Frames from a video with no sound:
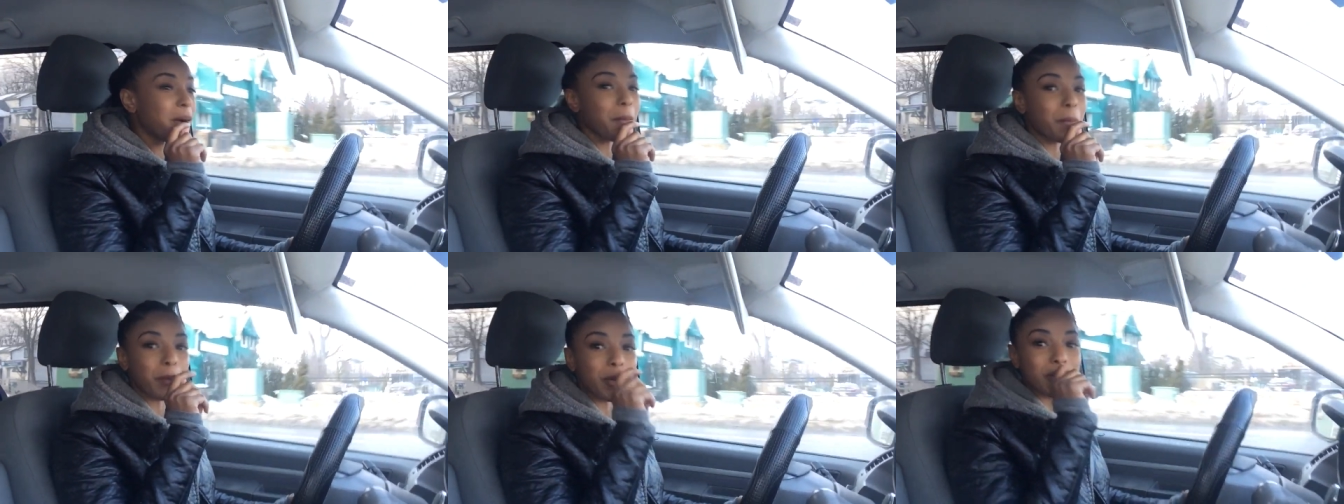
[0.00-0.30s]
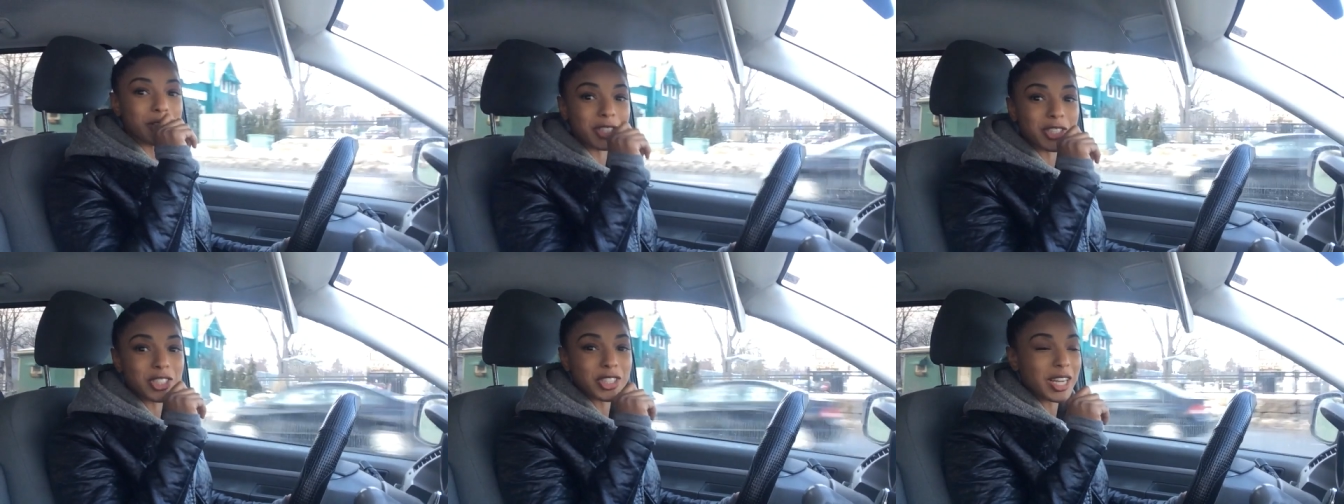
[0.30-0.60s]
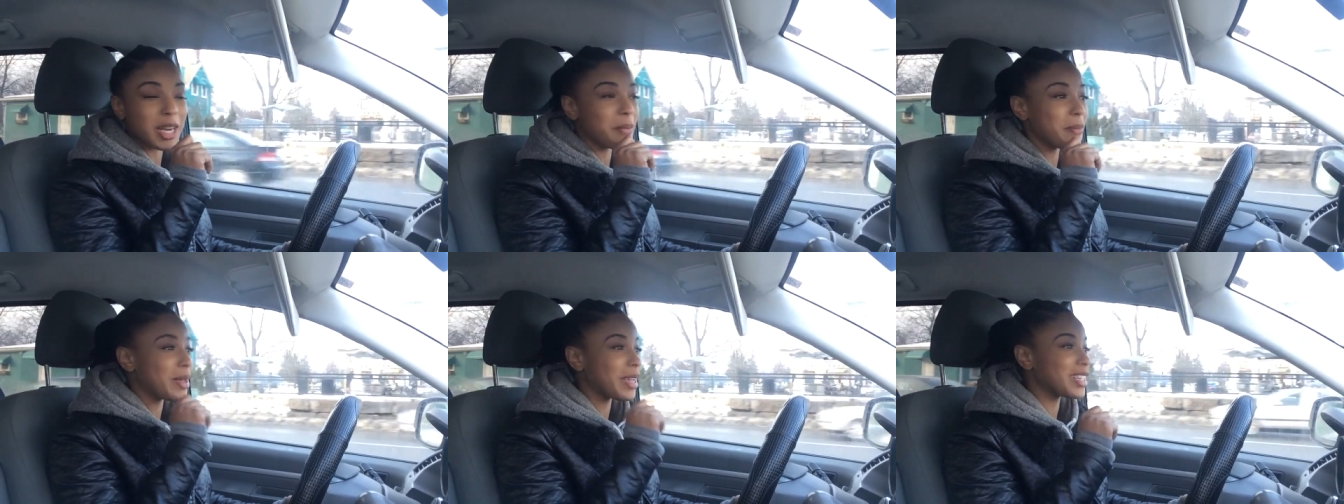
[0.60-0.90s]
And we're just
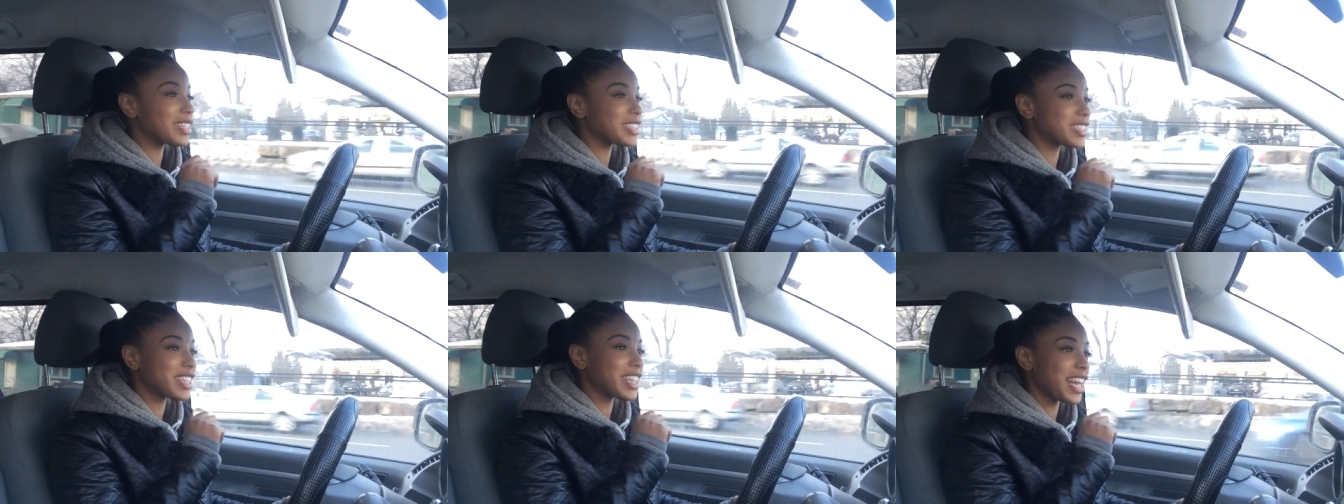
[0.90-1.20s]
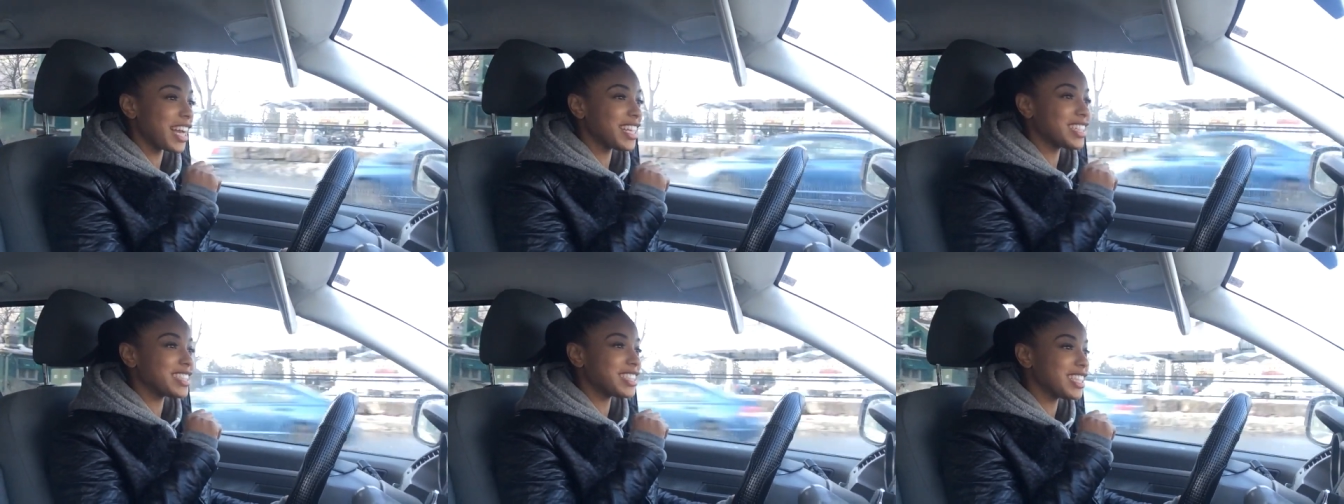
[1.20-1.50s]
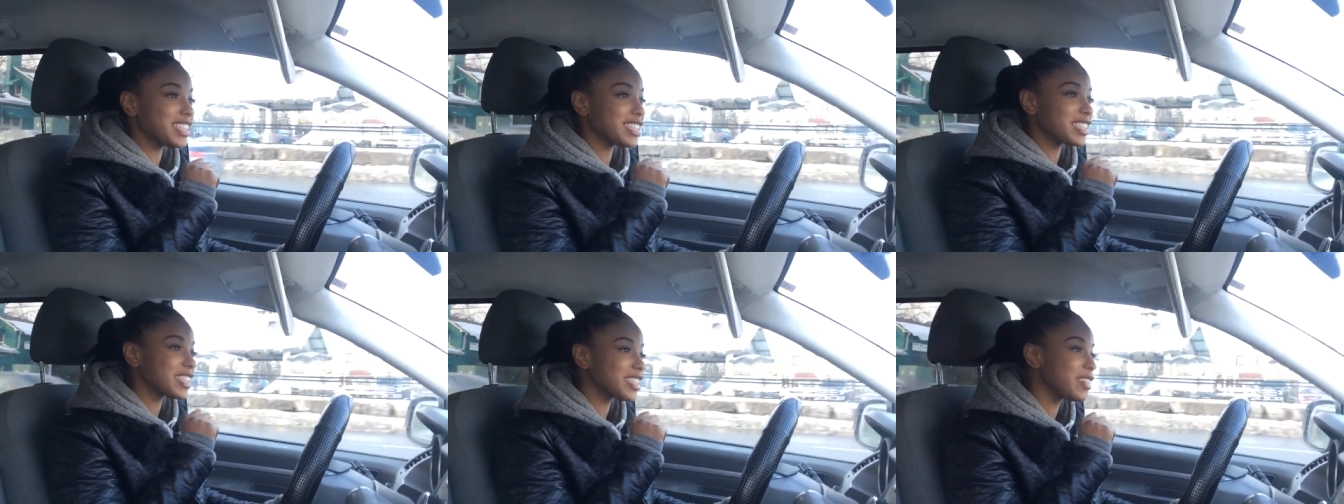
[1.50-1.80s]
trying to make it to the gas
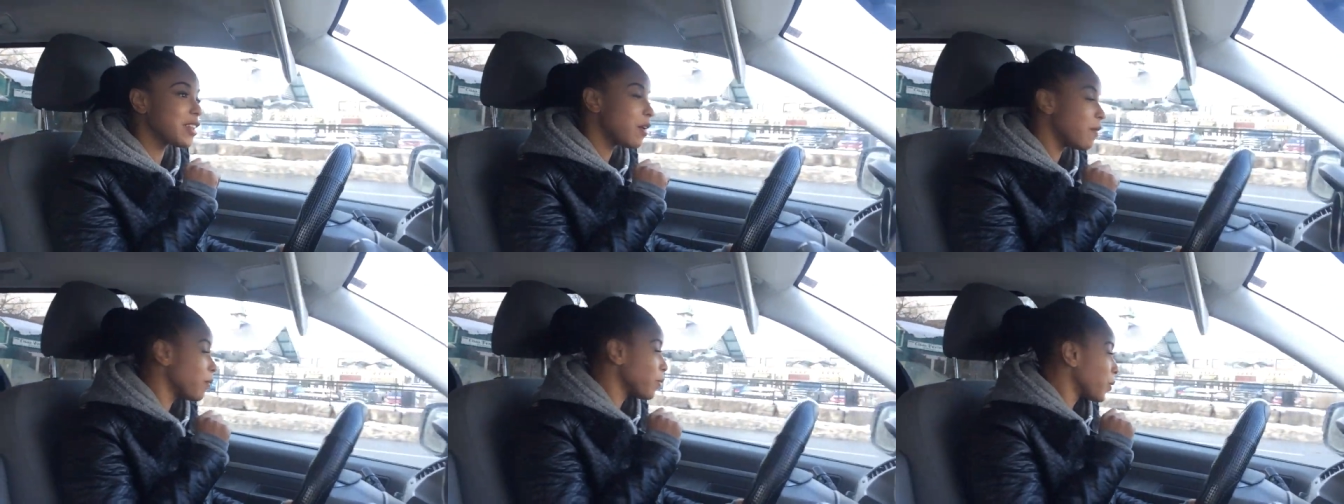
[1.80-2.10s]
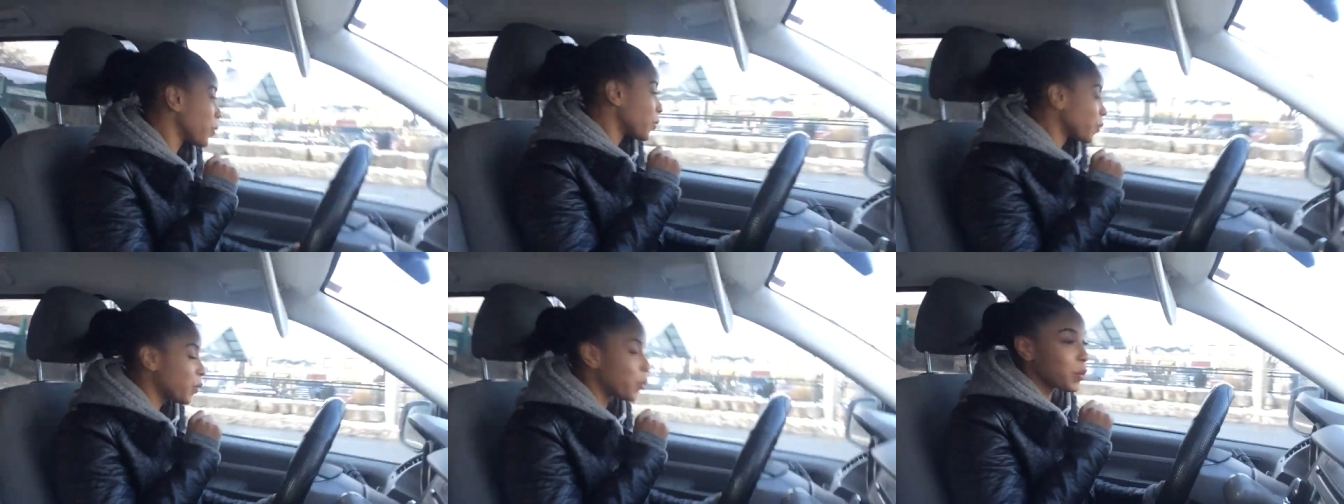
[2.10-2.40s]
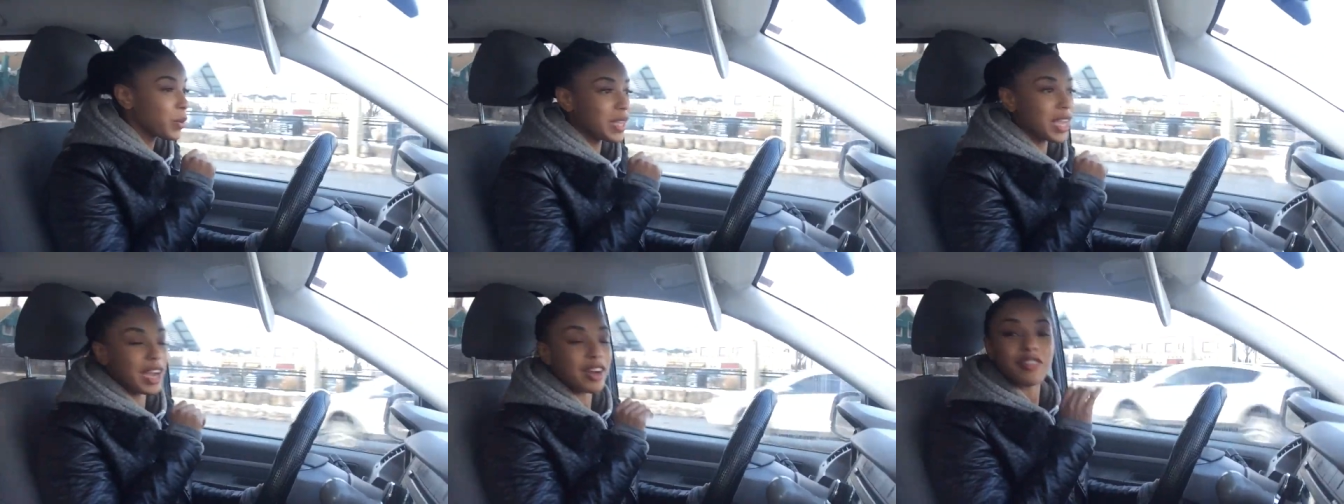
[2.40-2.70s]
station.
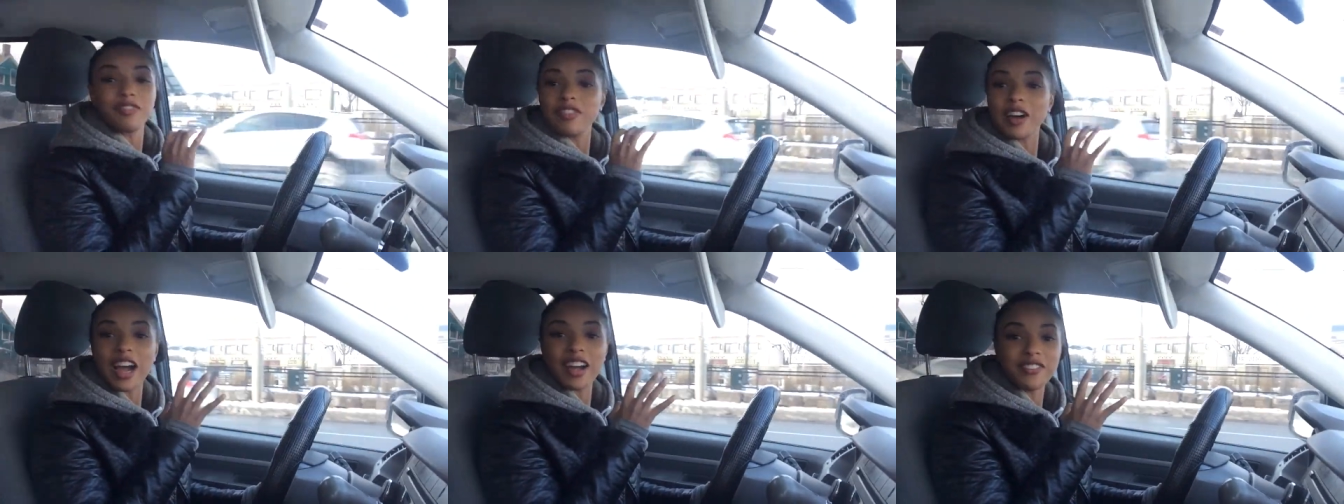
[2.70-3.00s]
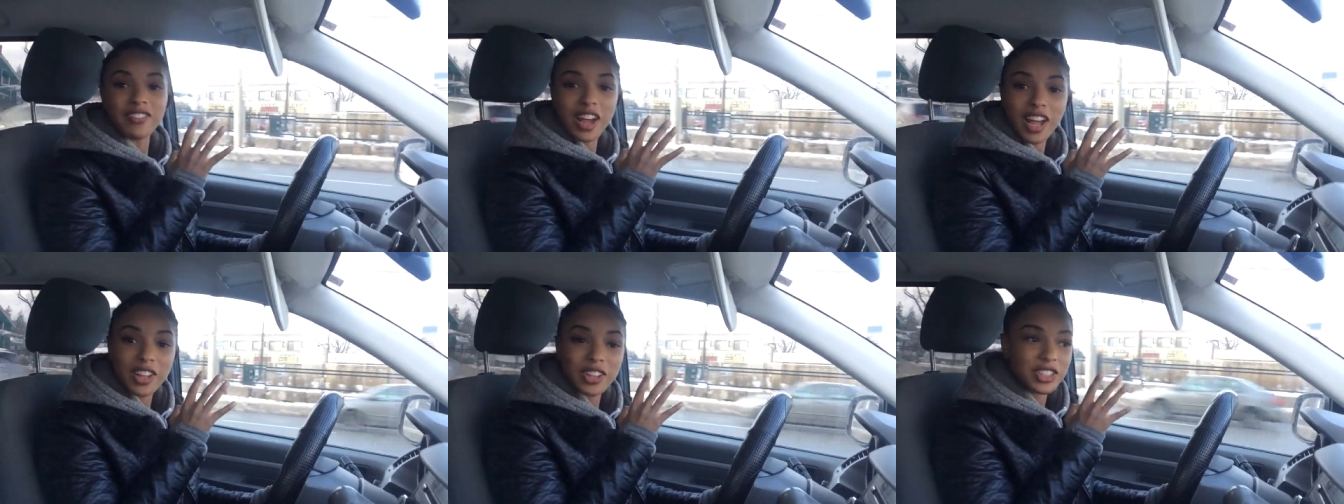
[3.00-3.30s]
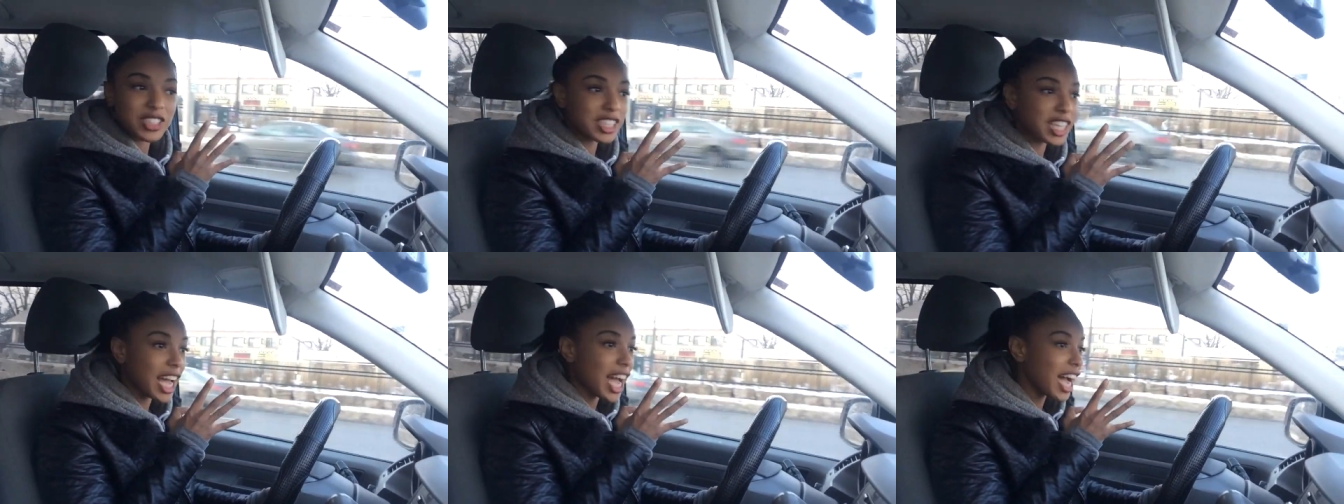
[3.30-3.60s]
We have five
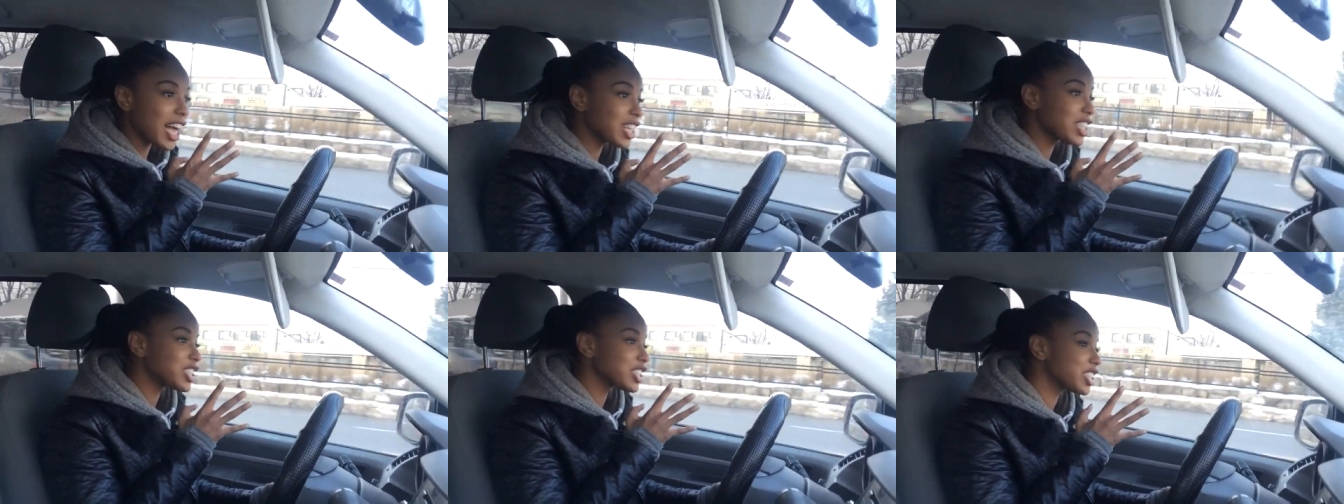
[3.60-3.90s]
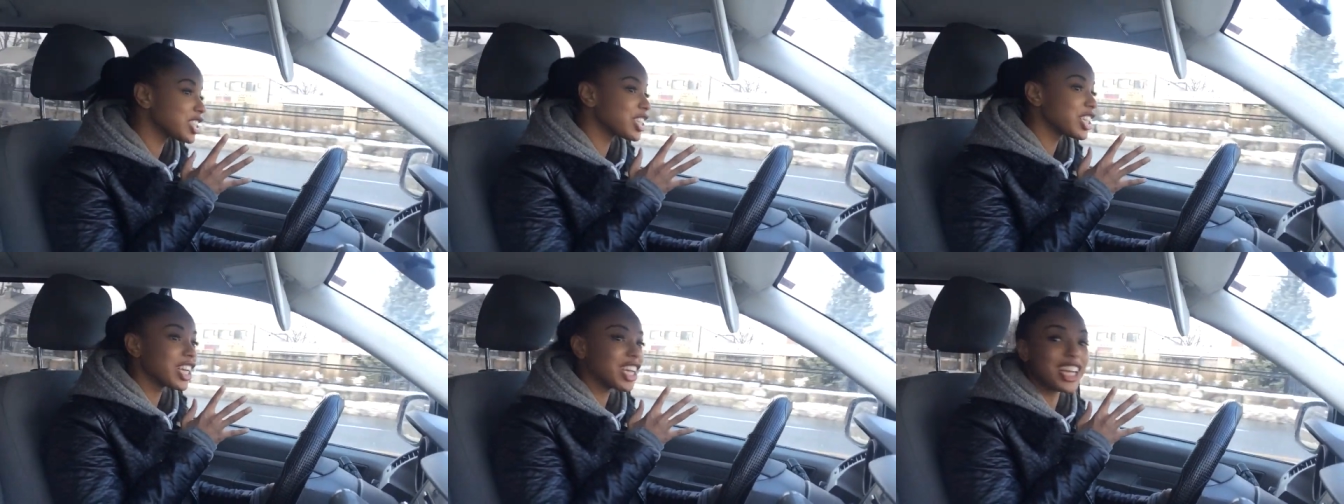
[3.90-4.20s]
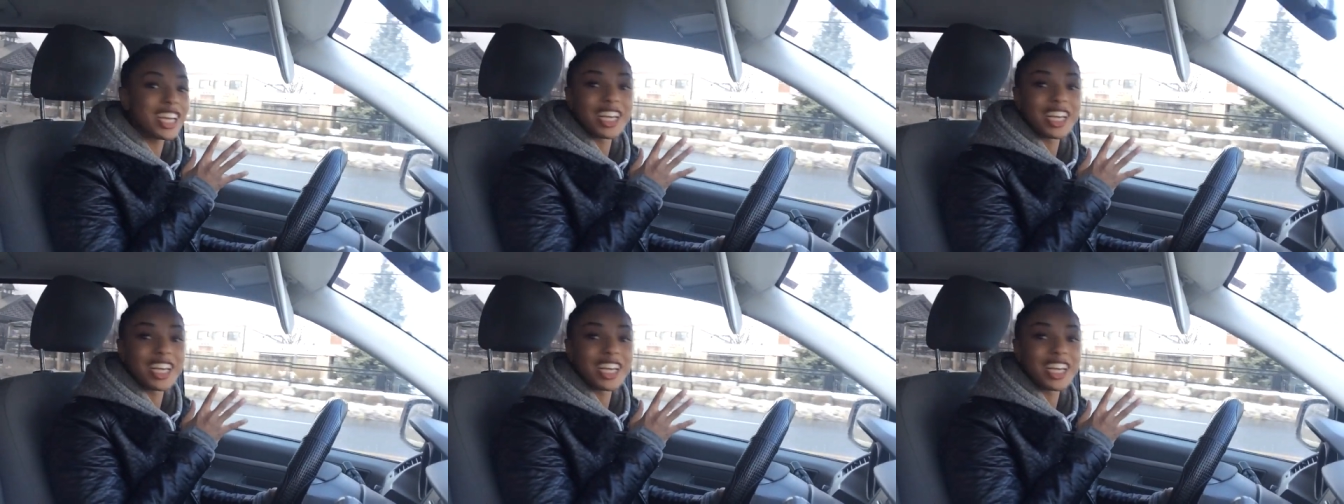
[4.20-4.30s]
dollars cash.